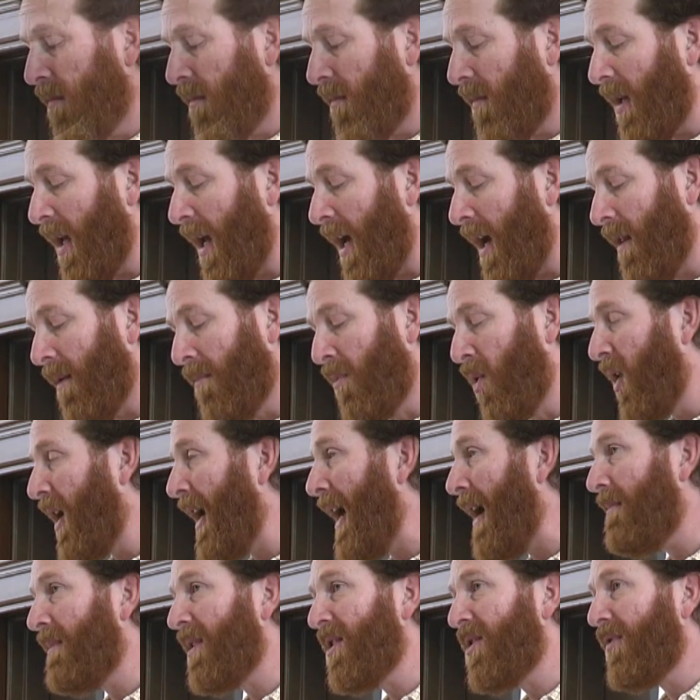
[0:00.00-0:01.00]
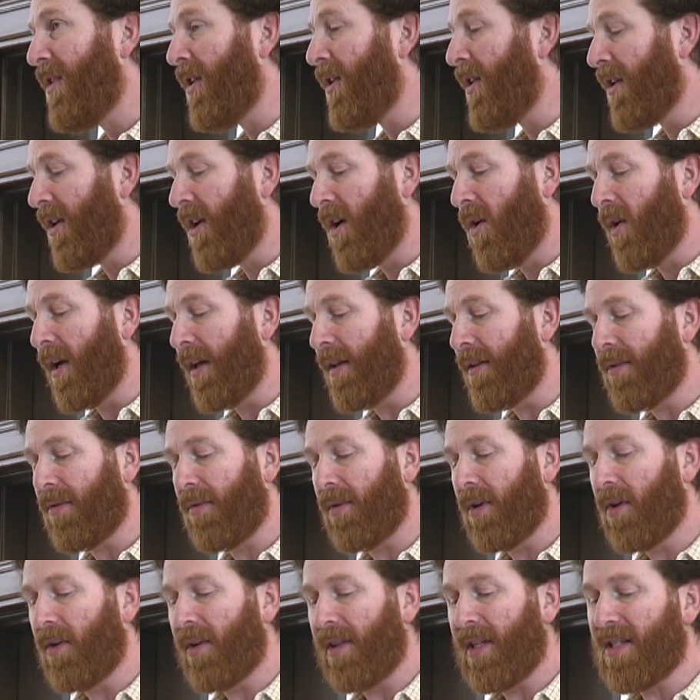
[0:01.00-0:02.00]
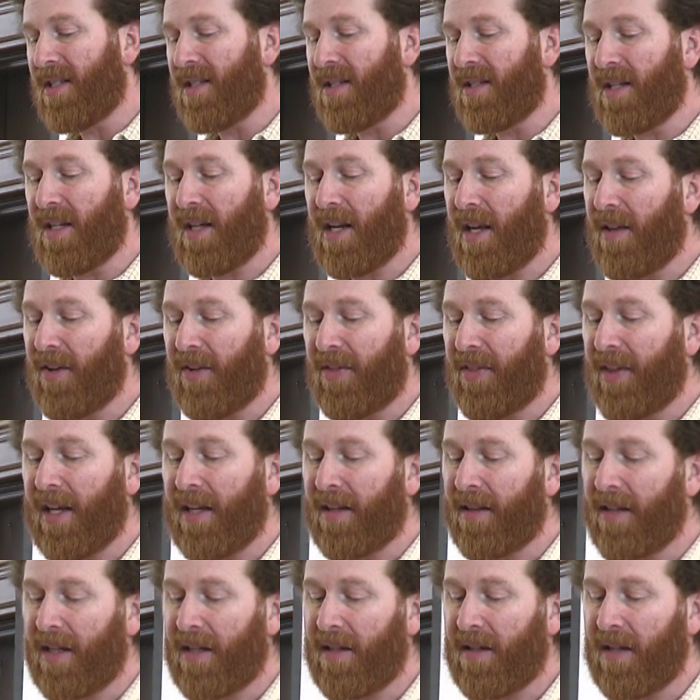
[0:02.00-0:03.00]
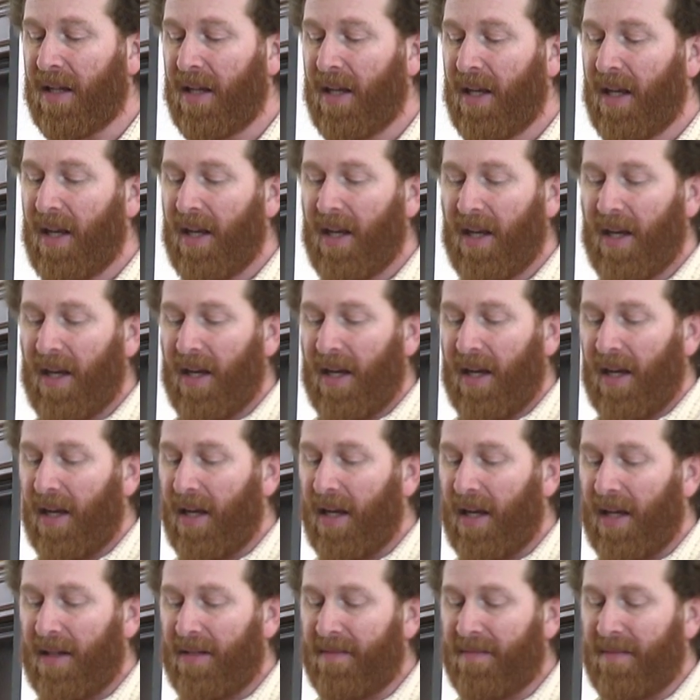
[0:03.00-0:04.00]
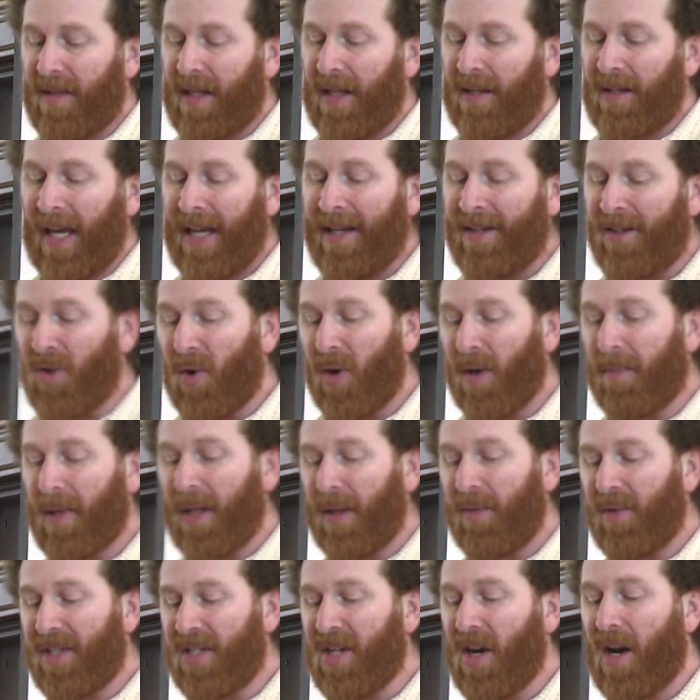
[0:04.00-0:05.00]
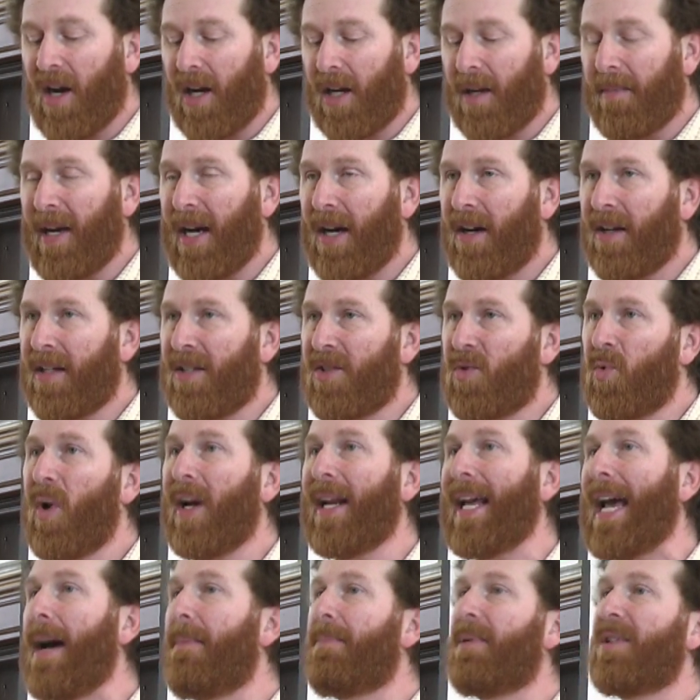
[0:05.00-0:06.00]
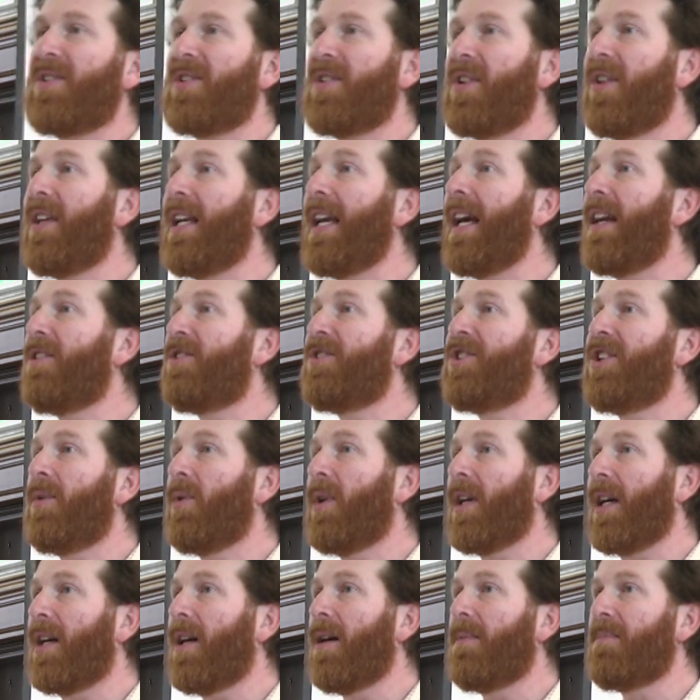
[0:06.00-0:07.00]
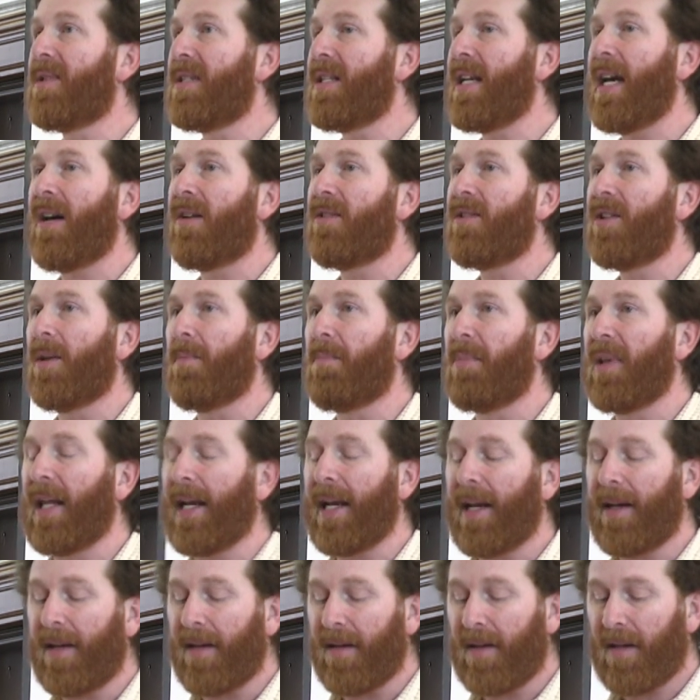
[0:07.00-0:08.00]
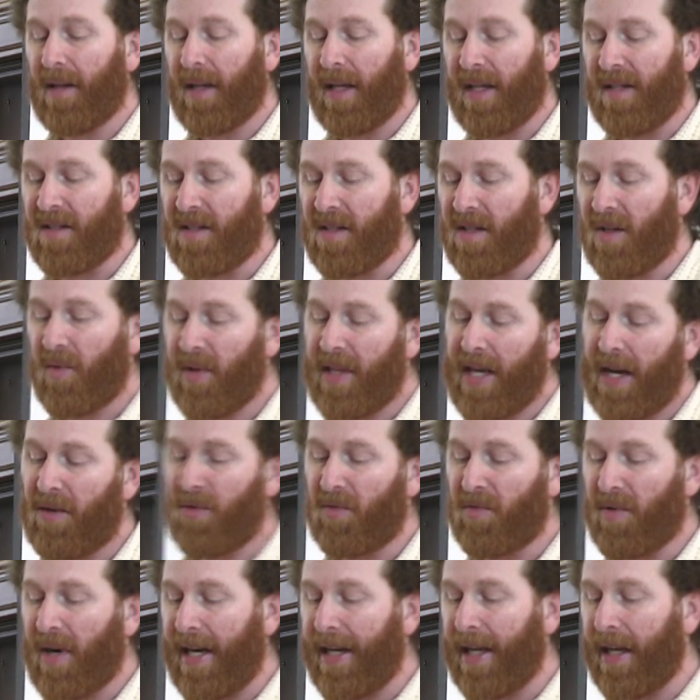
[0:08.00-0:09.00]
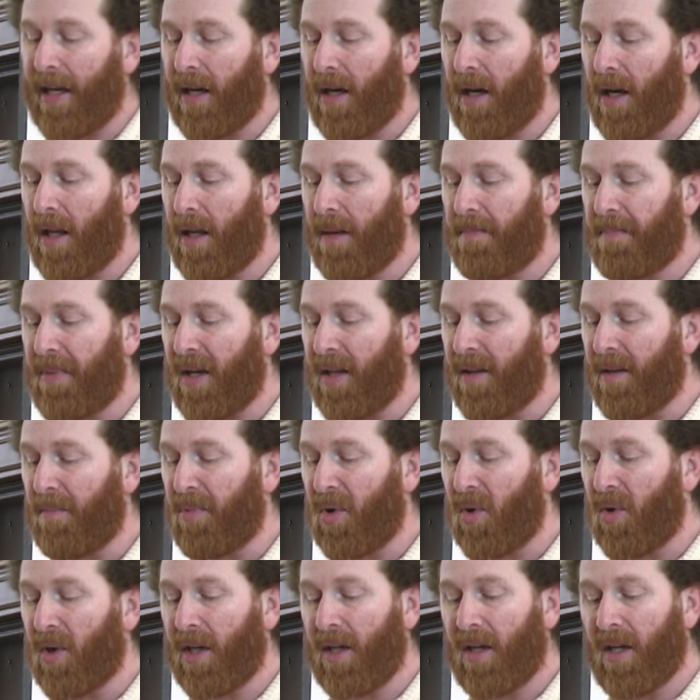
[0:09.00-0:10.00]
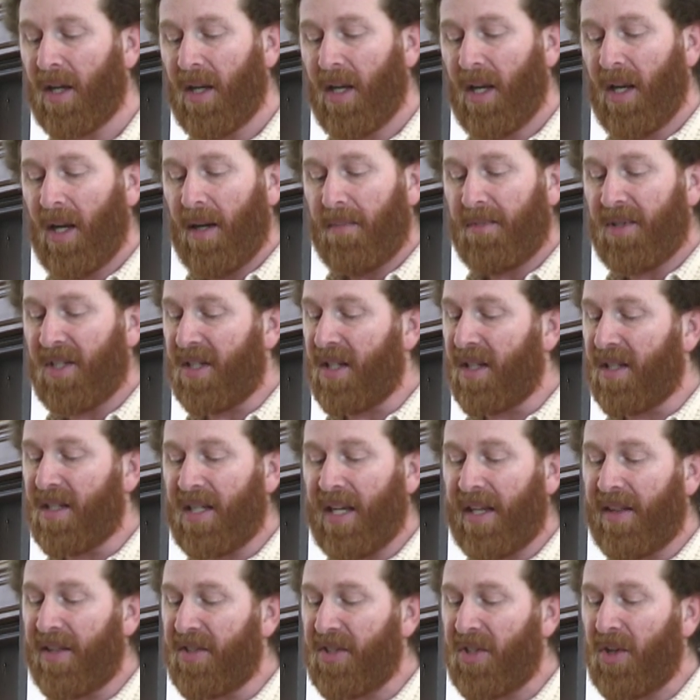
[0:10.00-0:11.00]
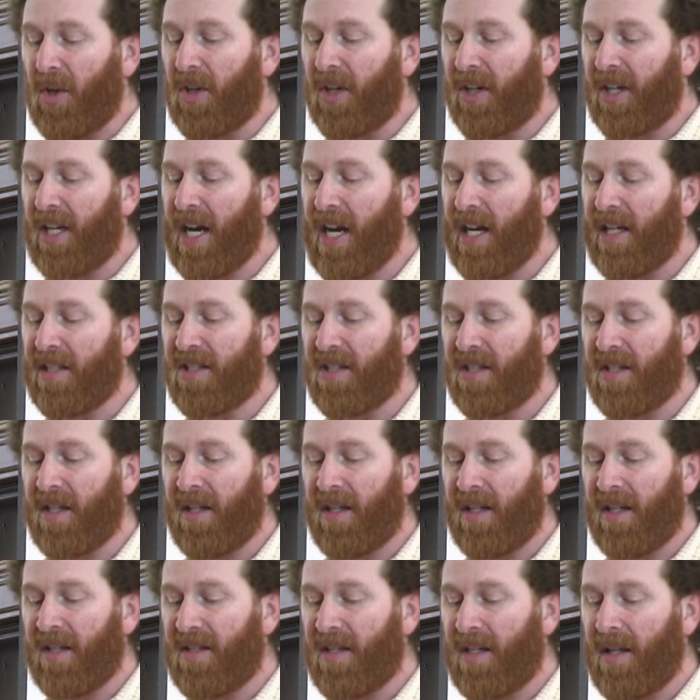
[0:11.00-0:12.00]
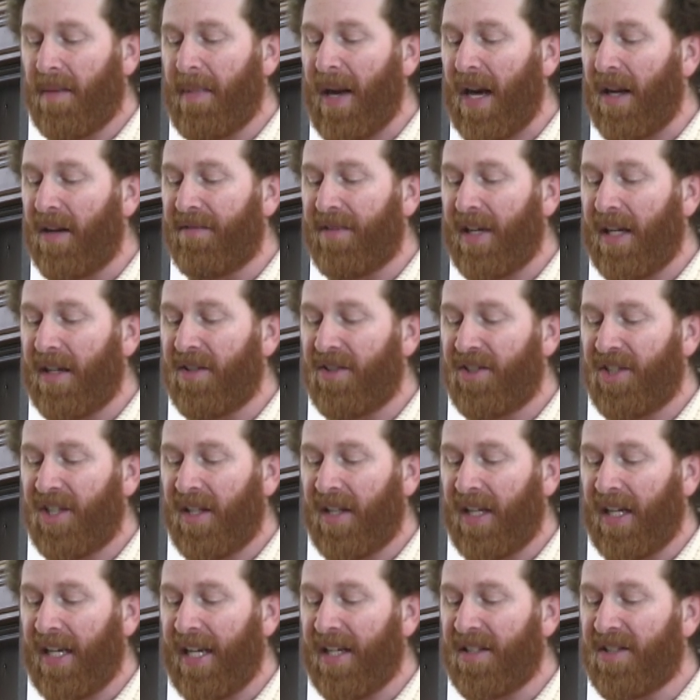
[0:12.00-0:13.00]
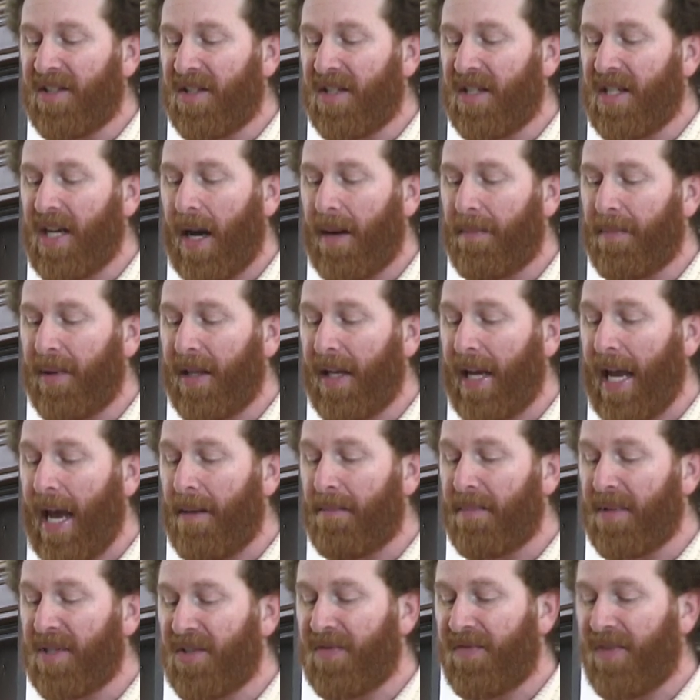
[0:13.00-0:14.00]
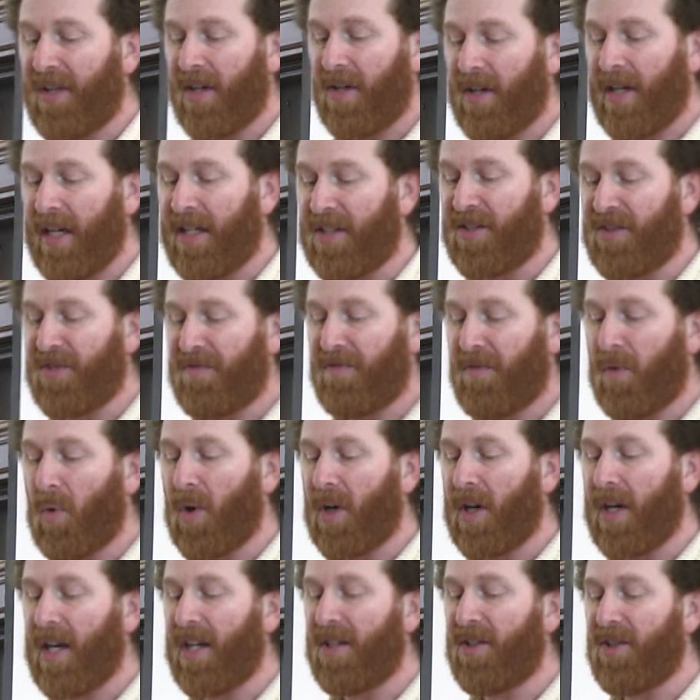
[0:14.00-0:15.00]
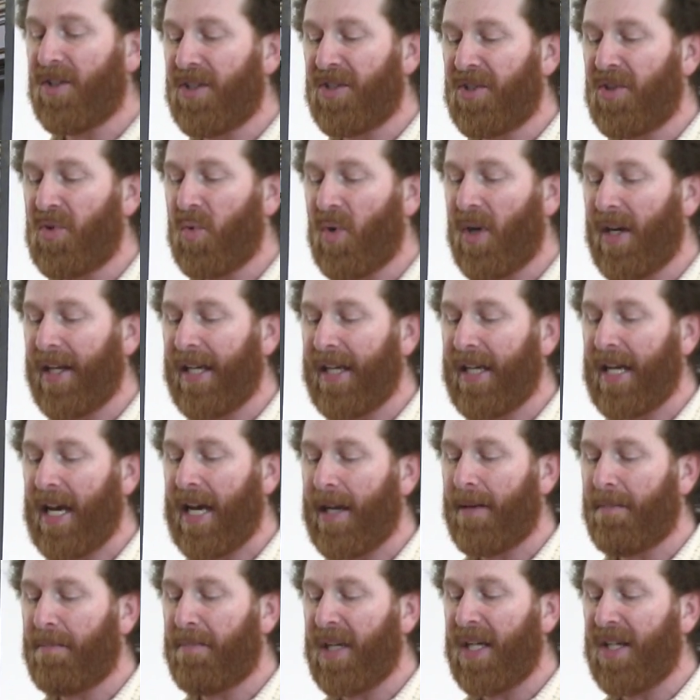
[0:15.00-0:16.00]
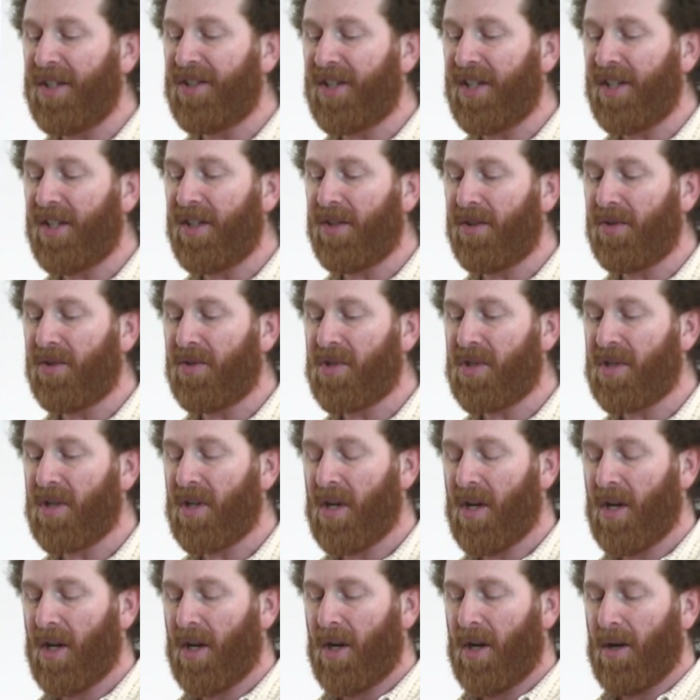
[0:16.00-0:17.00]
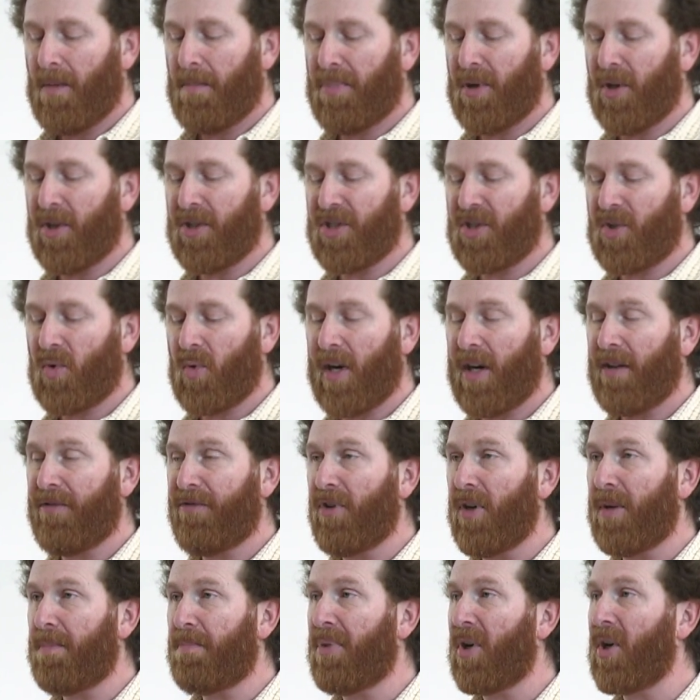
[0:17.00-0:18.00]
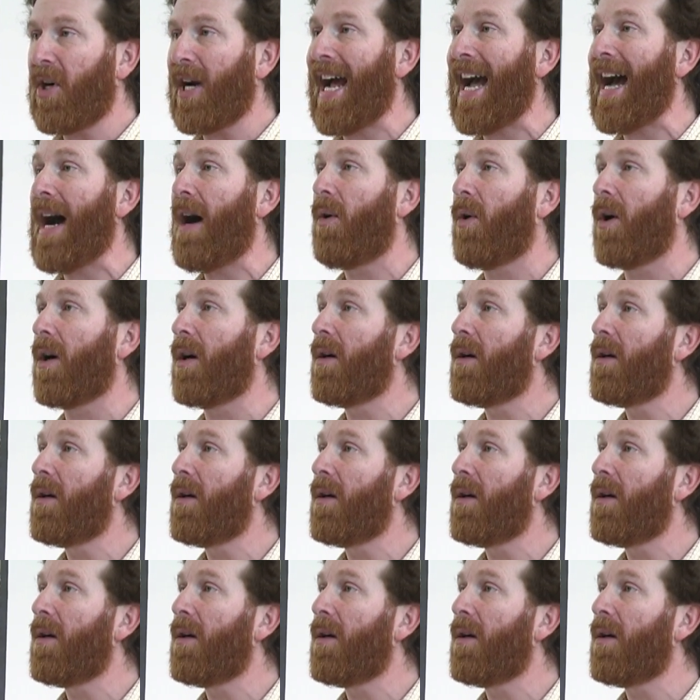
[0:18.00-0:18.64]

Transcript: Yeah, the more atmosphere you're going through, and this is another thing that I normally would talk about, is what happens to the energy when it comes down to the planet. And so without writing it all up on the board, I'm just going to say the solar constant is the amount of energy that hits the top of the atmosphere, and it's 429 BTUs per square foot per hour.